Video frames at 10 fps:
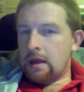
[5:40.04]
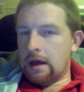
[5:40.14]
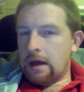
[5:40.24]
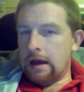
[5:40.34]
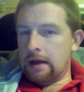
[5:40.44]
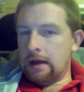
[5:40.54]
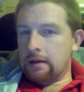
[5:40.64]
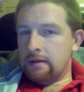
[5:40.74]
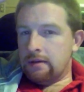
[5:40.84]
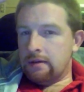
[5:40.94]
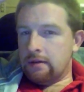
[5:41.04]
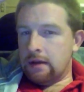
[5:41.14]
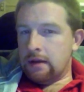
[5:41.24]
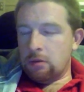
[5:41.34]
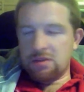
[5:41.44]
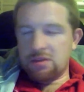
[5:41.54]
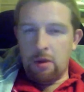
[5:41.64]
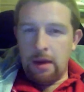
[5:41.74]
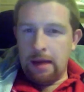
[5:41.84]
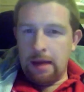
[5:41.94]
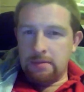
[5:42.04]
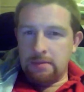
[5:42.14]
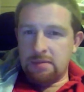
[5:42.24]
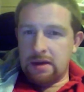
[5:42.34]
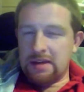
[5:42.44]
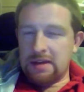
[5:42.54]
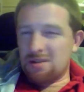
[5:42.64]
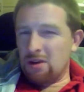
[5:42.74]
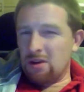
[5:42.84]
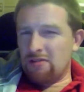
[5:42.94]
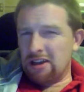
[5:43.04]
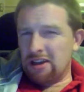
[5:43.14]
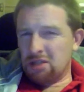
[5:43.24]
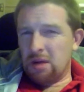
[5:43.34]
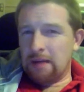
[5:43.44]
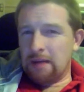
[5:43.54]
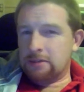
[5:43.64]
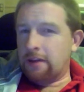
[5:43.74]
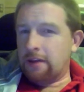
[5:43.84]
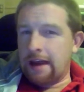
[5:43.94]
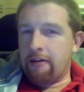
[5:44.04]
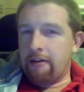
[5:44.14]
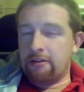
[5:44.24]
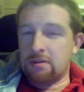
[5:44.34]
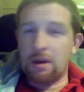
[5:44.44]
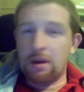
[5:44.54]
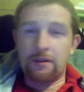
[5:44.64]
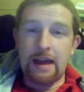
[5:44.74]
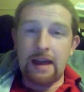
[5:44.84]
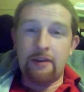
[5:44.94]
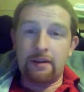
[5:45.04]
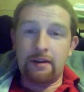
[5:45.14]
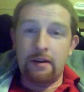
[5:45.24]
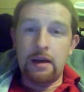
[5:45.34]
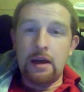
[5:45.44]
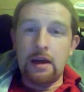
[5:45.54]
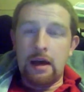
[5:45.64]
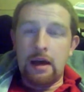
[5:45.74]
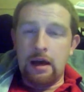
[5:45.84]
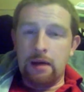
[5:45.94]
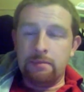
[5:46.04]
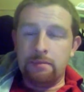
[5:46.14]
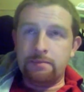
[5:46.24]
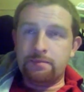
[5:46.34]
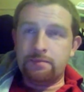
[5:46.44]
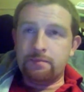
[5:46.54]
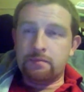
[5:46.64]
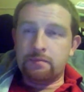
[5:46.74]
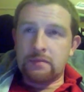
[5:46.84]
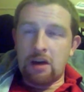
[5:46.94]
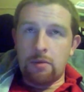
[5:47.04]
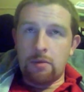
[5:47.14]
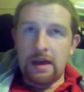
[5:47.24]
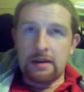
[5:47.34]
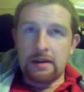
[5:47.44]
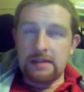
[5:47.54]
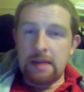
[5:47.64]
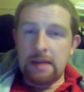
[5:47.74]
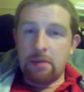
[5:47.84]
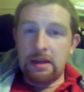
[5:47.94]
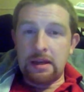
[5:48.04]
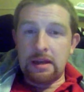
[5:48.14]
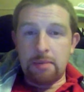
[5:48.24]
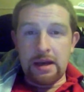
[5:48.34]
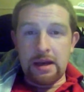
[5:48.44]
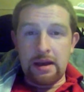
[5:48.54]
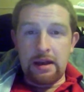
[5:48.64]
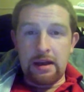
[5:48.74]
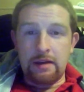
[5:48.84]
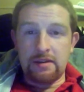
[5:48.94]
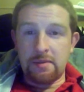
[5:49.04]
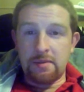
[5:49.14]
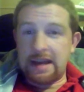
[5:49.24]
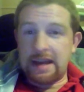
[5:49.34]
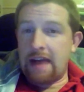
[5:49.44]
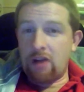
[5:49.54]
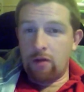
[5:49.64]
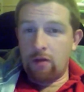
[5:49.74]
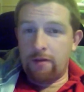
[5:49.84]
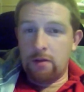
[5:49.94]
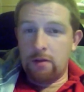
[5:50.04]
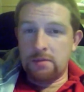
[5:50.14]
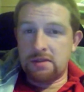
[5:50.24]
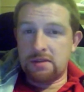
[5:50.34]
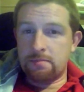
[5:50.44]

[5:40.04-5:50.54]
And I won't spoil what happens, but it is quite tragic what happens to the character. He's a wonderful character. Can't remember the actor's name, but he did appear in some of the Carry On films.